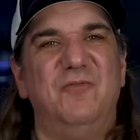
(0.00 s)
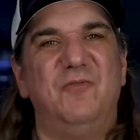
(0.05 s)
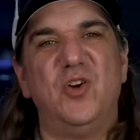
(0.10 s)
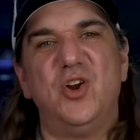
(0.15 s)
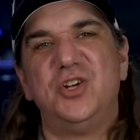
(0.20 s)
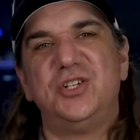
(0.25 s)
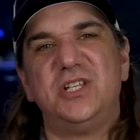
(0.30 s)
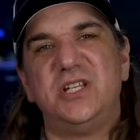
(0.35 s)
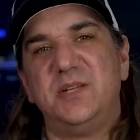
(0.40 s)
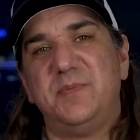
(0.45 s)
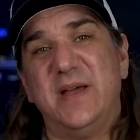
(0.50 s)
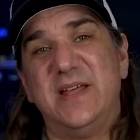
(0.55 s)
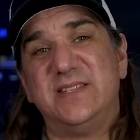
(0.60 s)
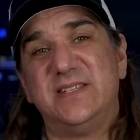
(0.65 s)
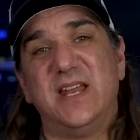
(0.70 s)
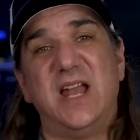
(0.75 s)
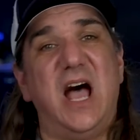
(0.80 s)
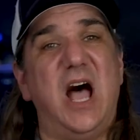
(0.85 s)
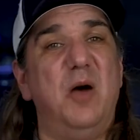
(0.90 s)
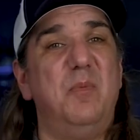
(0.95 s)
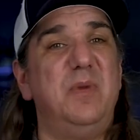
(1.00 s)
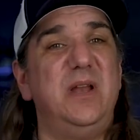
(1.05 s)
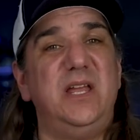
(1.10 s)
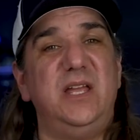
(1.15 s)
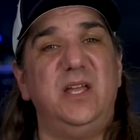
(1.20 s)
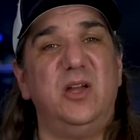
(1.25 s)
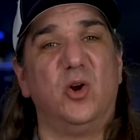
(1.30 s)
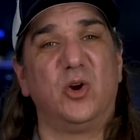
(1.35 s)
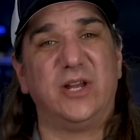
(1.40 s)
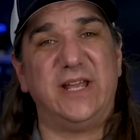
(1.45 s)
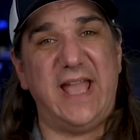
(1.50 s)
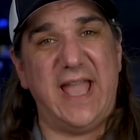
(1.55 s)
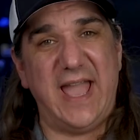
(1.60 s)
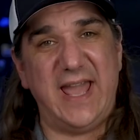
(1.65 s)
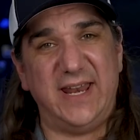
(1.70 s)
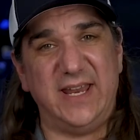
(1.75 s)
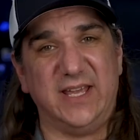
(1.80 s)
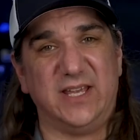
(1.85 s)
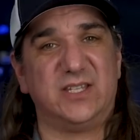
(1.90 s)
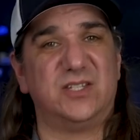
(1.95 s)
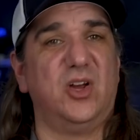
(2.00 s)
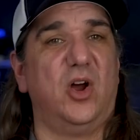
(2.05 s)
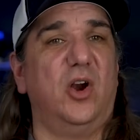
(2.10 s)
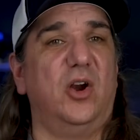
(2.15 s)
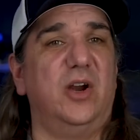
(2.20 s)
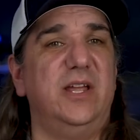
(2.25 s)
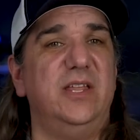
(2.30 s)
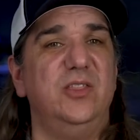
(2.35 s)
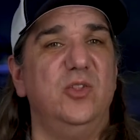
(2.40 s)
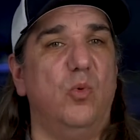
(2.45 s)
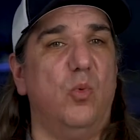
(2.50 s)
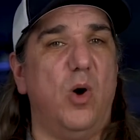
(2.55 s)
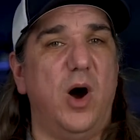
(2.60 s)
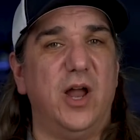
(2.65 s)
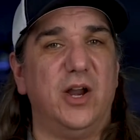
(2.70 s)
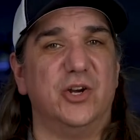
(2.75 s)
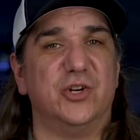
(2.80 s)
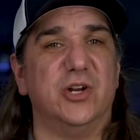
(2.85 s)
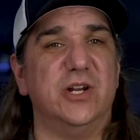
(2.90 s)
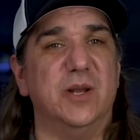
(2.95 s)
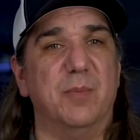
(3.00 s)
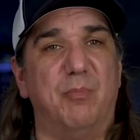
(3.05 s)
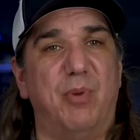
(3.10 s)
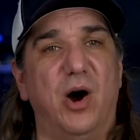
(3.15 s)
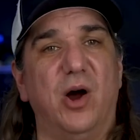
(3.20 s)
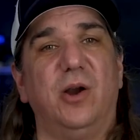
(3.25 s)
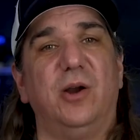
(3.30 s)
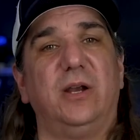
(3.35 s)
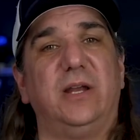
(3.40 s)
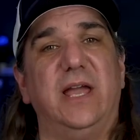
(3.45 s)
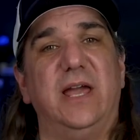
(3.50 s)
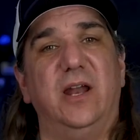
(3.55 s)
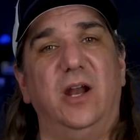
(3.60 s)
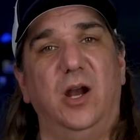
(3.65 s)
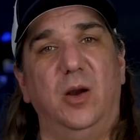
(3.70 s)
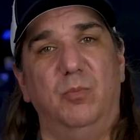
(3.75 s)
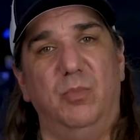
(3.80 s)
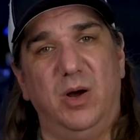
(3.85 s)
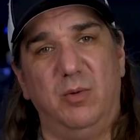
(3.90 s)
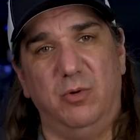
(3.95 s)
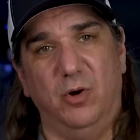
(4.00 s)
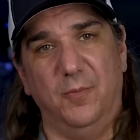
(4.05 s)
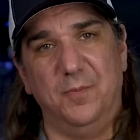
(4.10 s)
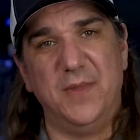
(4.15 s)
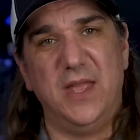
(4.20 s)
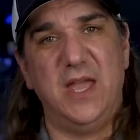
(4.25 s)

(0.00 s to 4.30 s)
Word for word: First, it depends on how many organics are in the water trying to park at our bubble.